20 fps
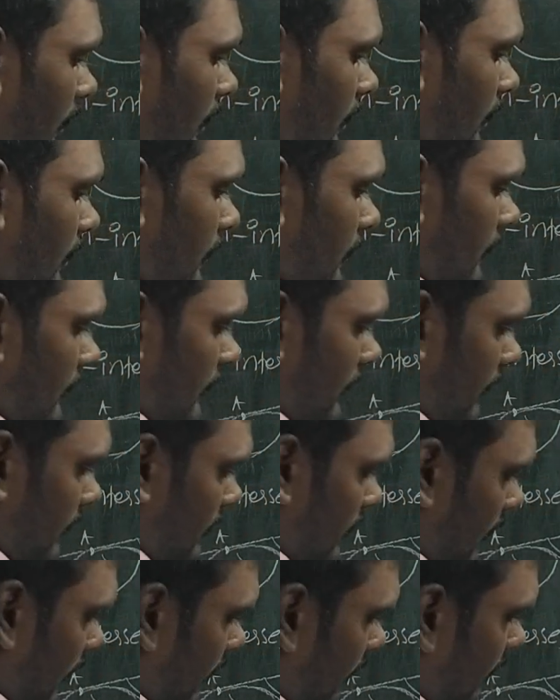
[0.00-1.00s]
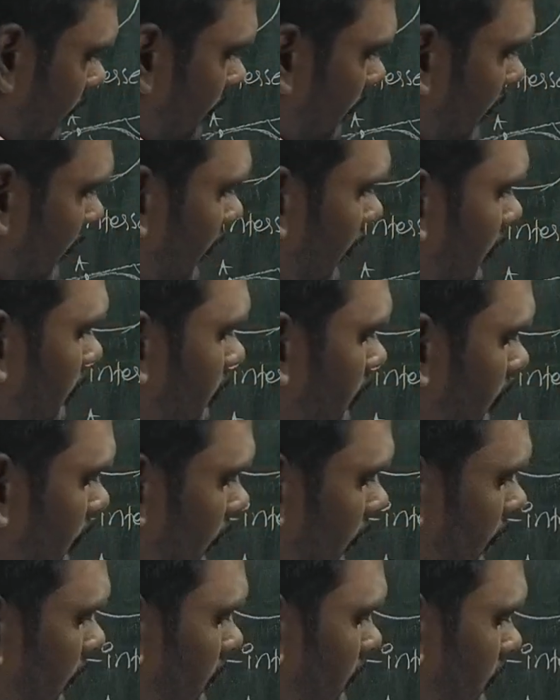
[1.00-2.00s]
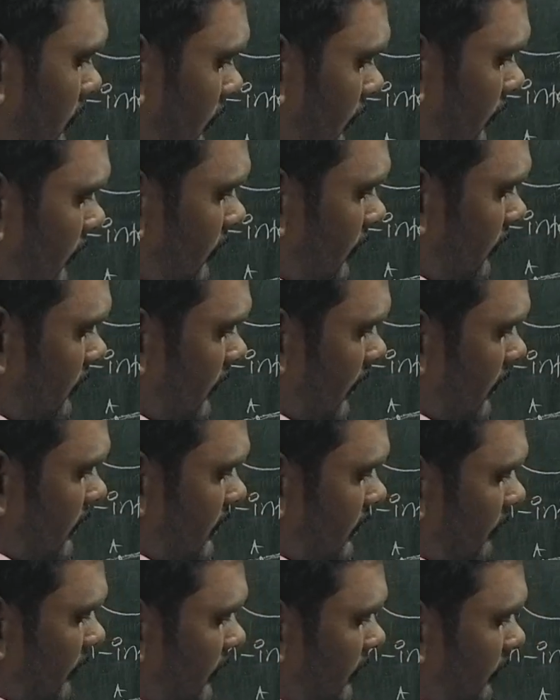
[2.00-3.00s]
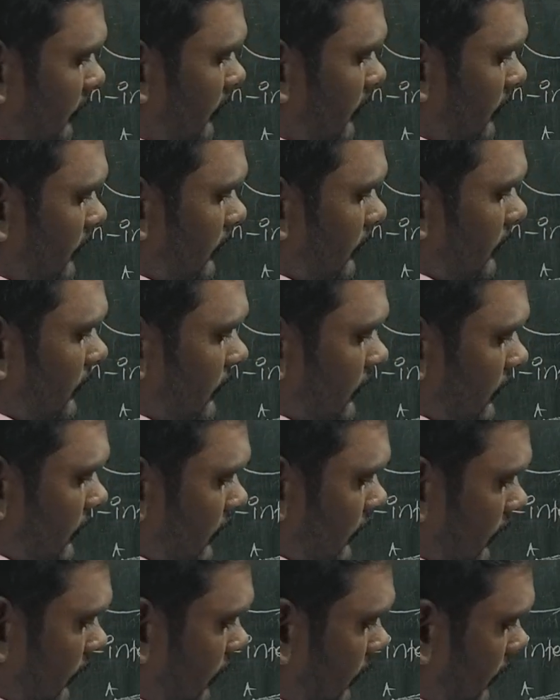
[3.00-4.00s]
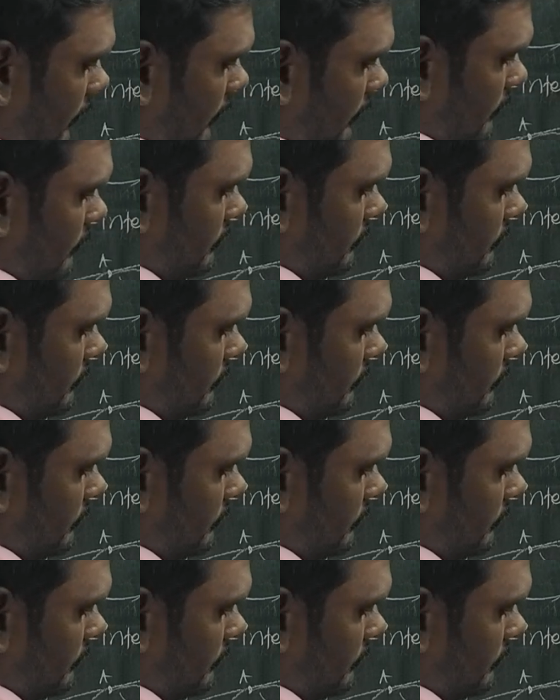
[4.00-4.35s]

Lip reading: and then this like we may have one tangent. There is not tangent first of all.